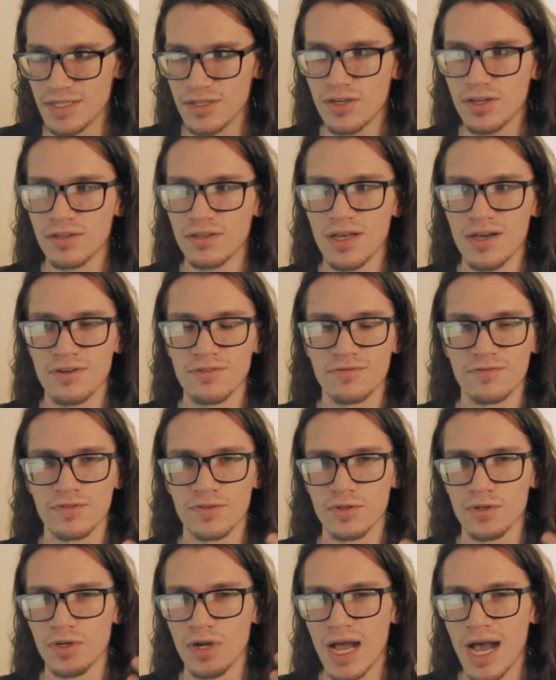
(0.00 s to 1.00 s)
could allow
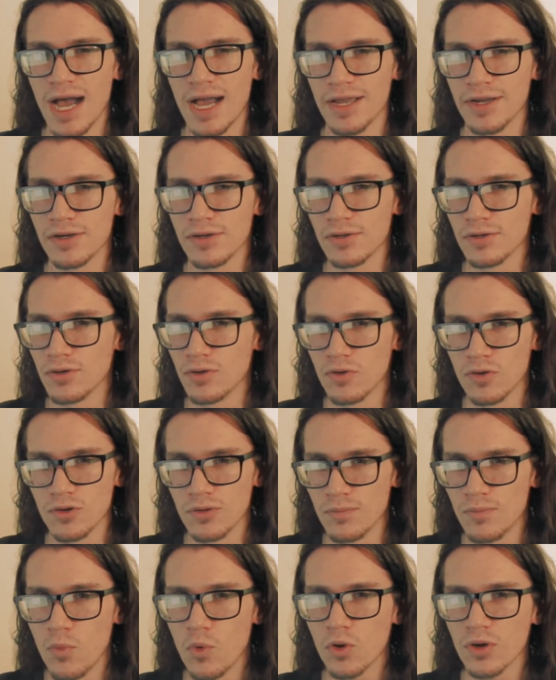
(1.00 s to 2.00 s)
for higher or
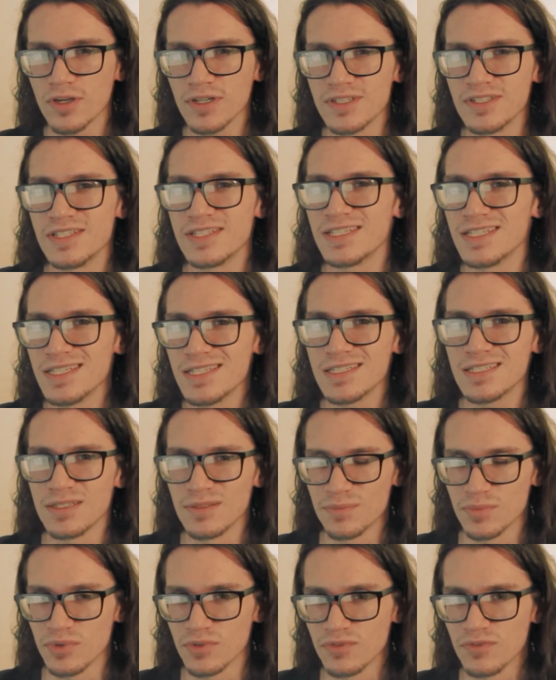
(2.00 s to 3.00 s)
more
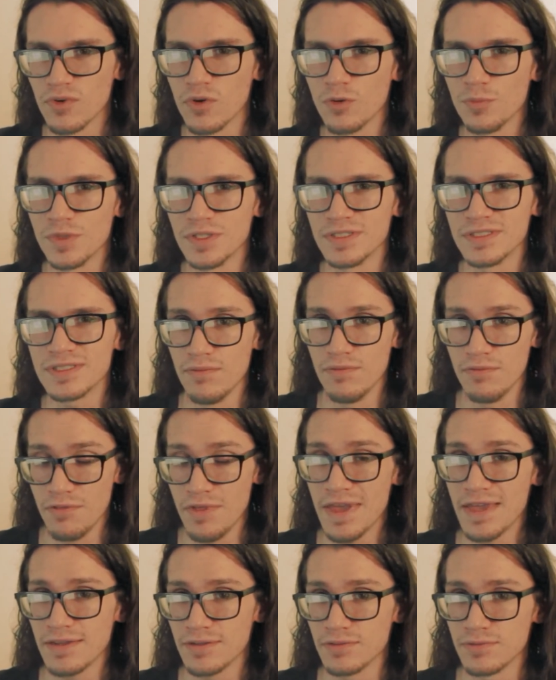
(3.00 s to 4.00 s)
consistent performance
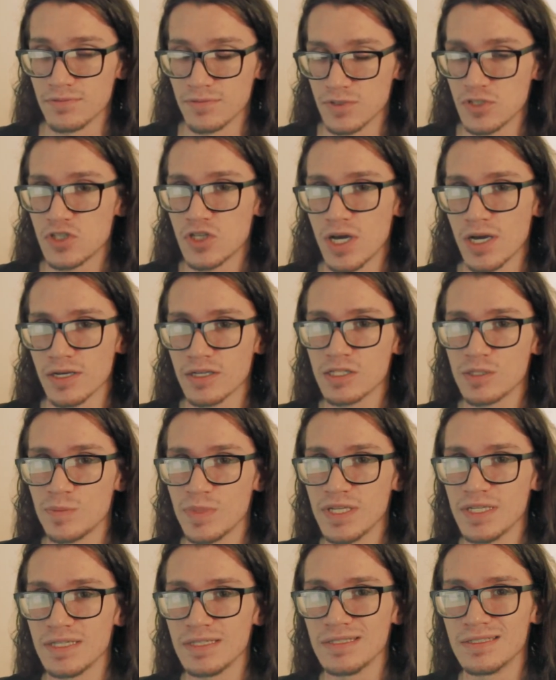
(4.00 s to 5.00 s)
than stock
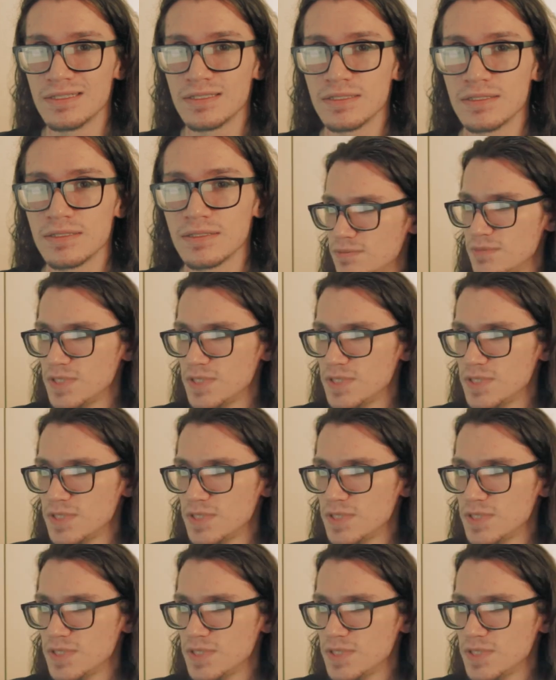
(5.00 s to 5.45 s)
speeds,